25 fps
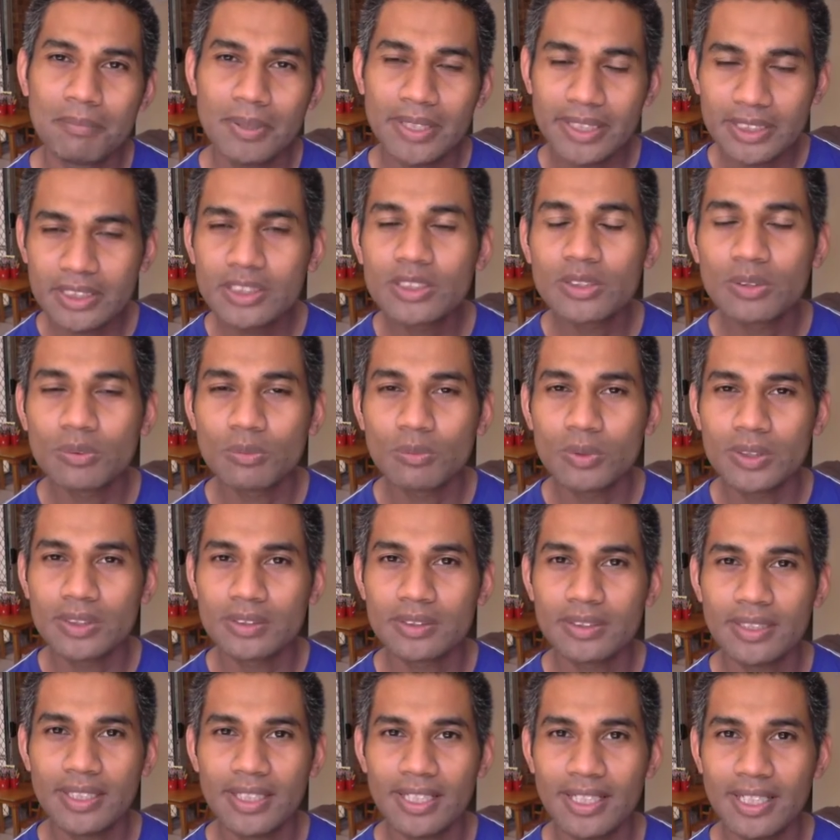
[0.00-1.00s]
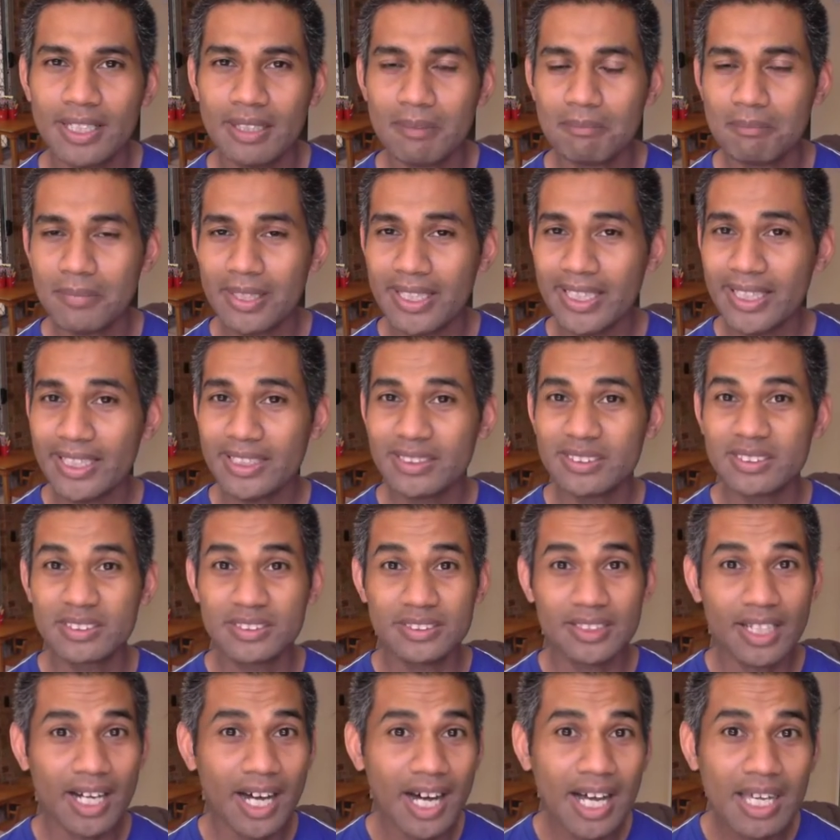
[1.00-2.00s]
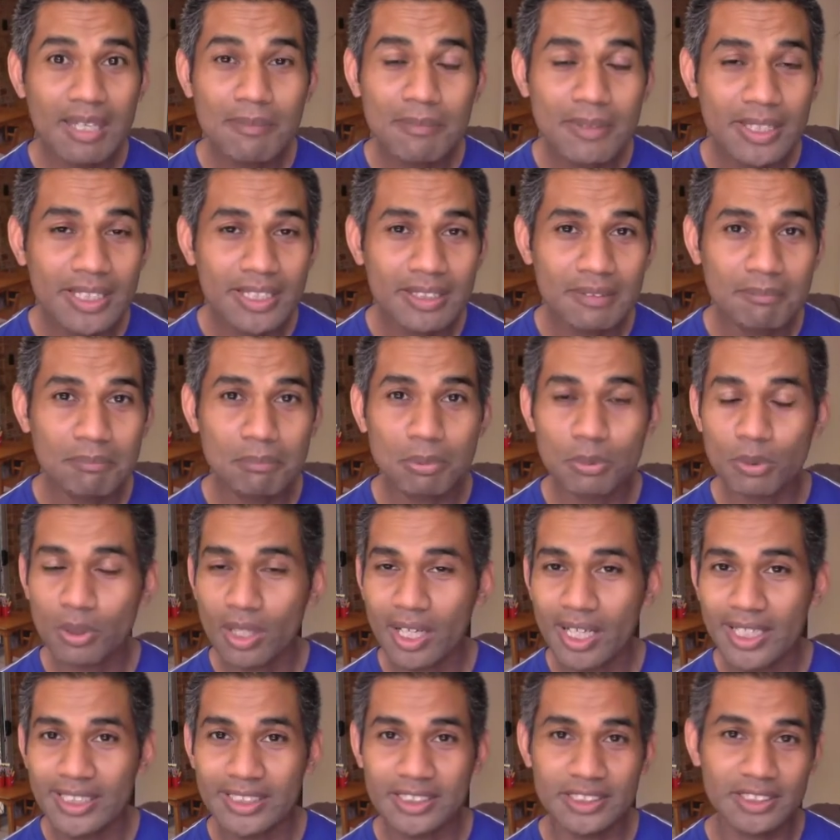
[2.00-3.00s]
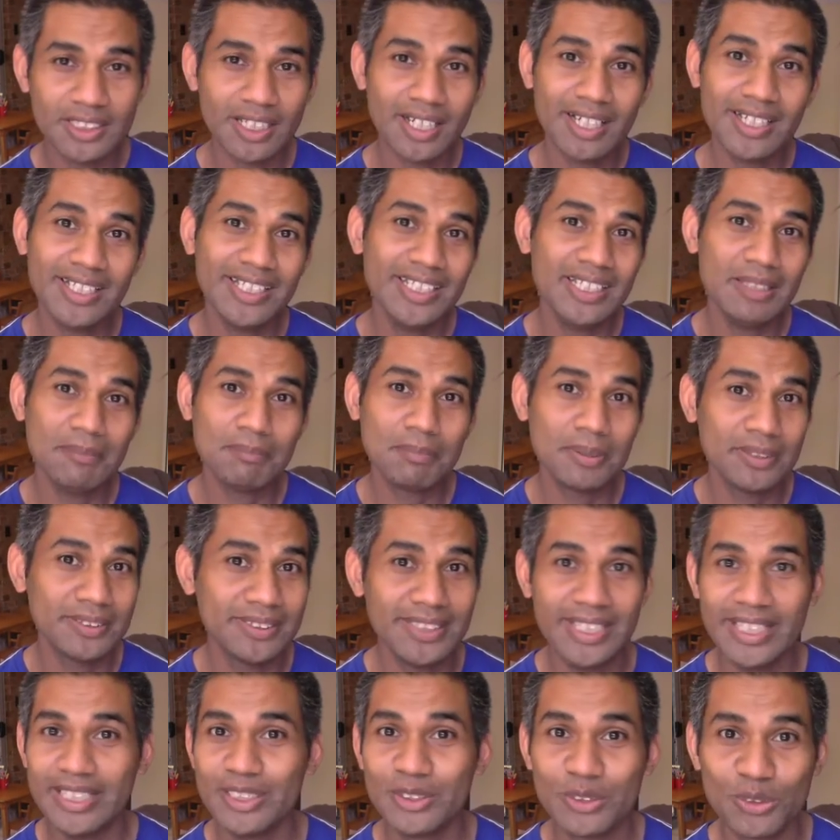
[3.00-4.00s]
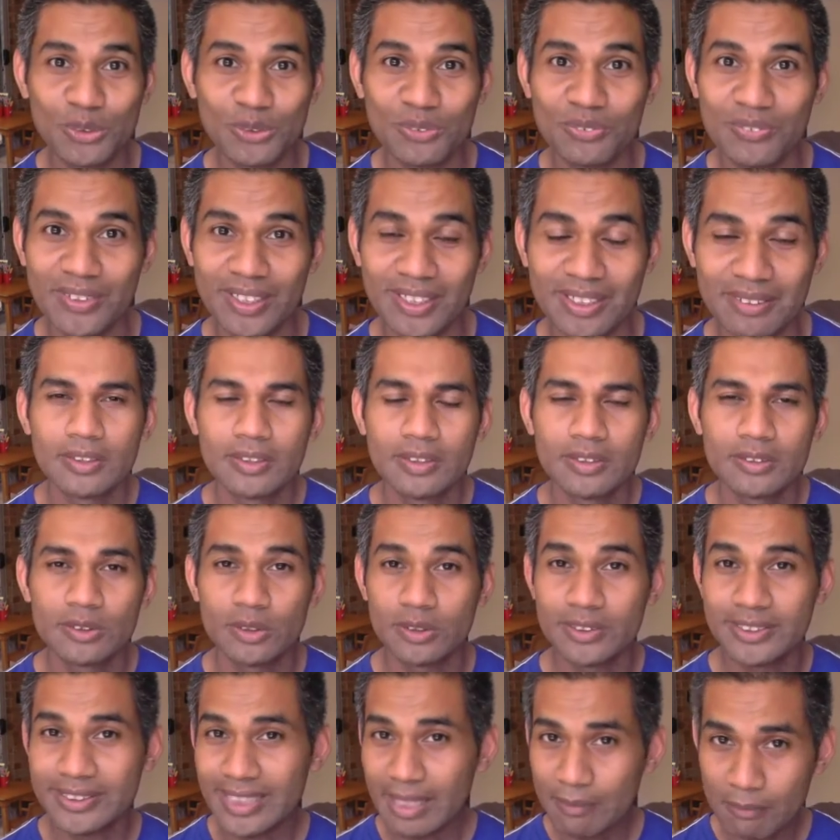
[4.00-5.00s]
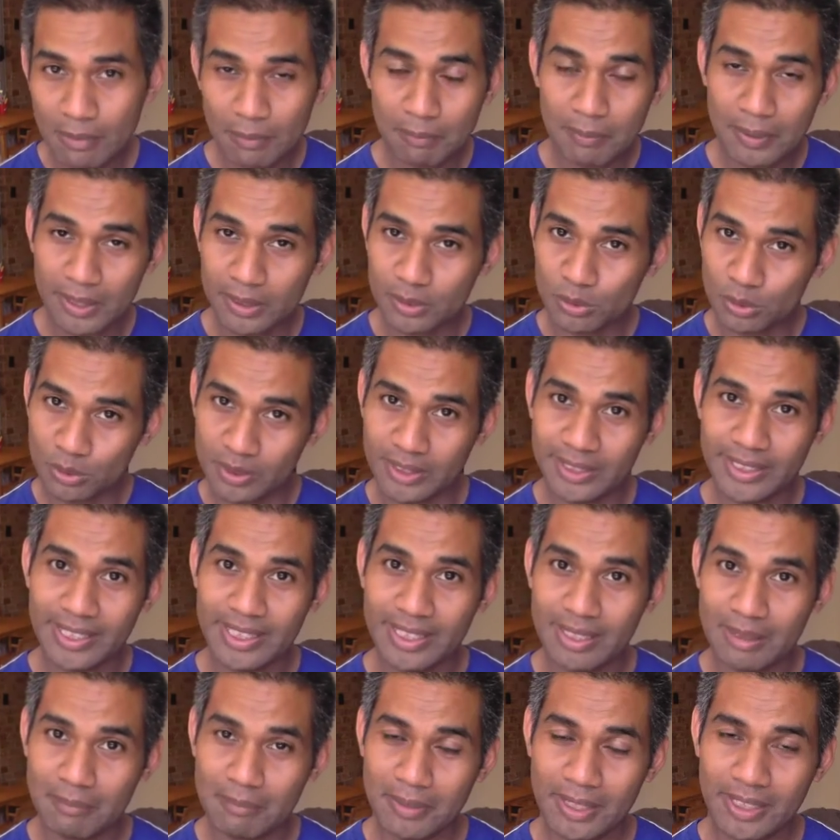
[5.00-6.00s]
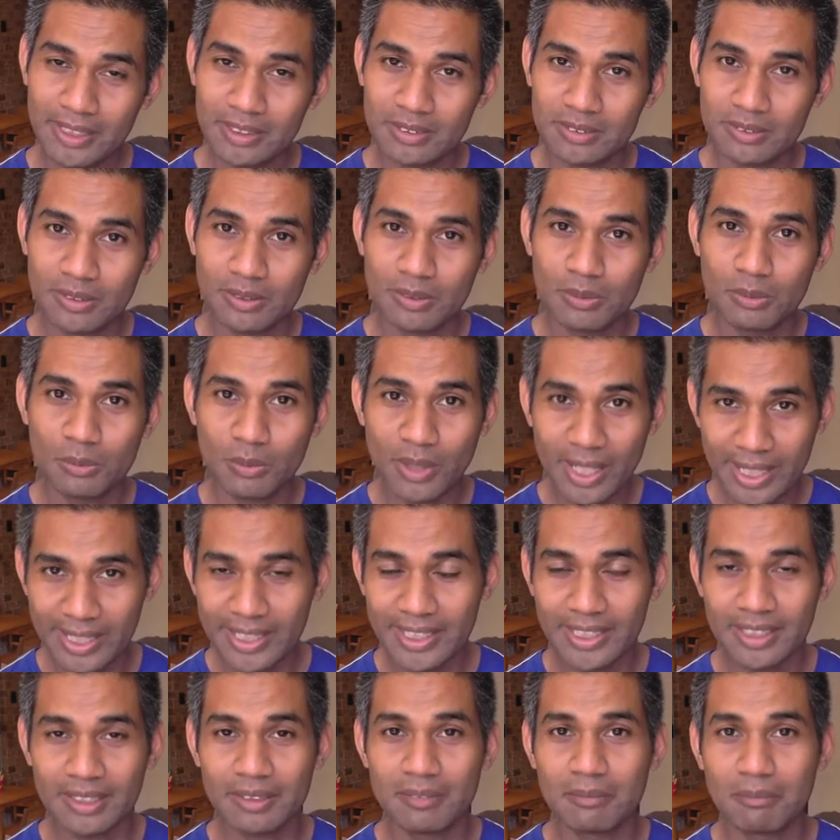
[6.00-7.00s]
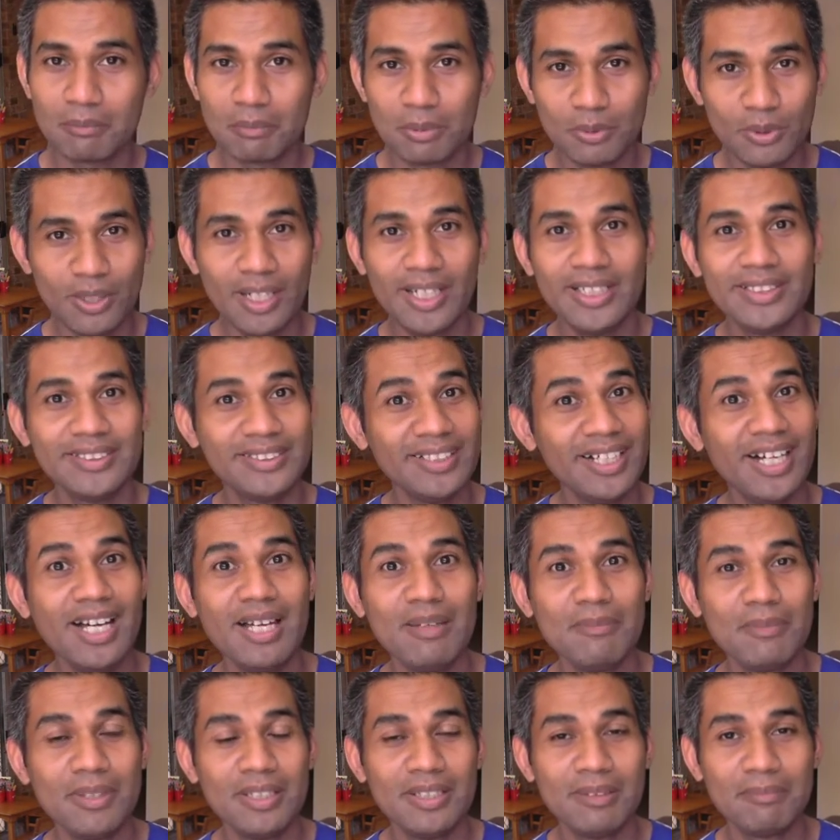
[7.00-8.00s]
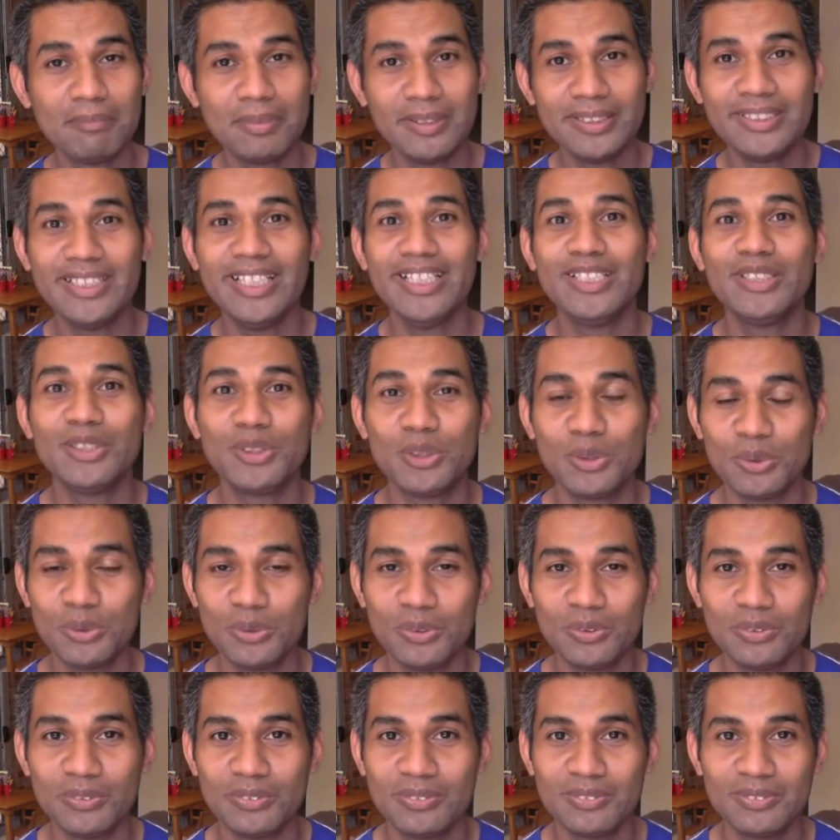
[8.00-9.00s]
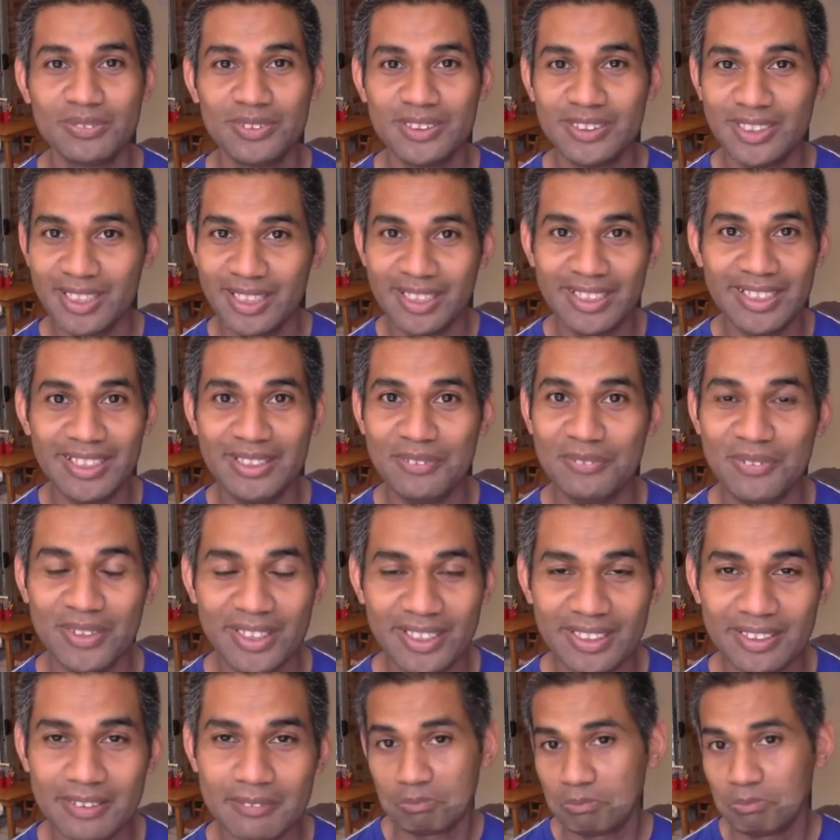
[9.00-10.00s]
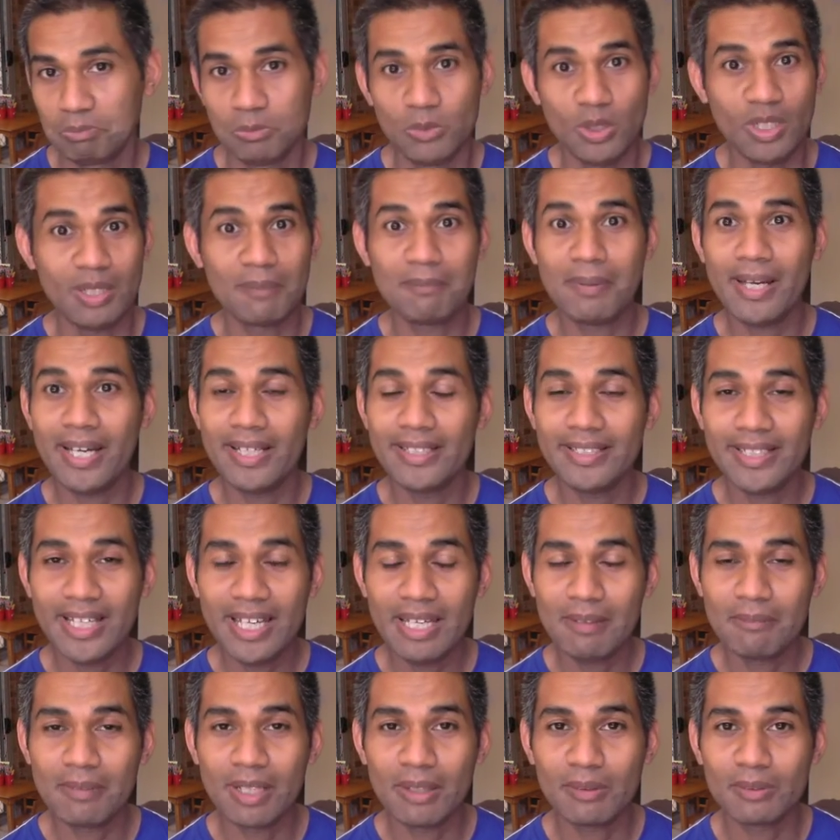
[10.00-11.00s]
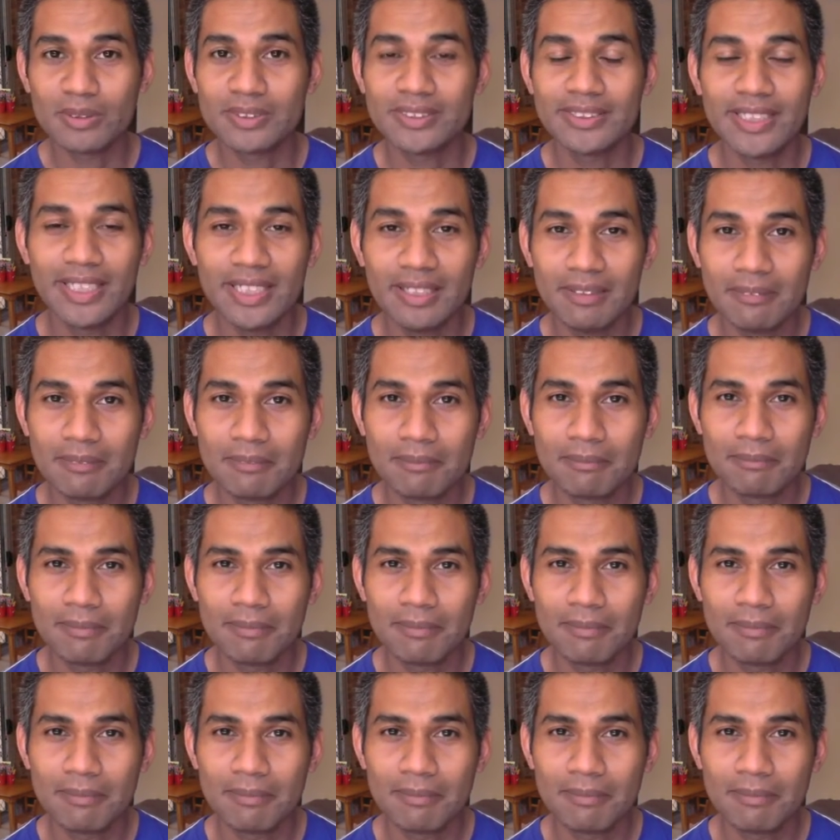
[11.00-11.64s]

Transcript: Pich, which means diamond, bright, shiny, potential thing. So Samith Pich altogether means running, bright diamond, potential, shiny thing. Not a bad name, I would say.